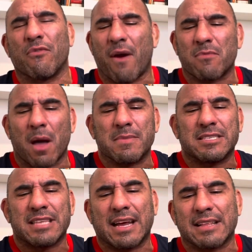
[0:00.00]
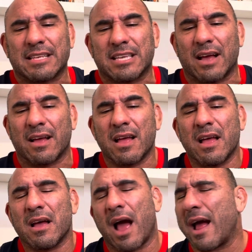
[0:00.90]
If I'm not mistaken,
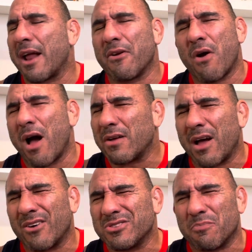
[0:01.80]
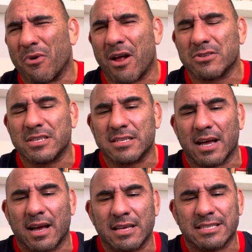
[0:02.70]
I don't know how to pronounce his
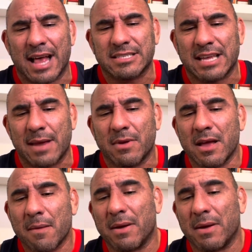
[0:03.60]
last name.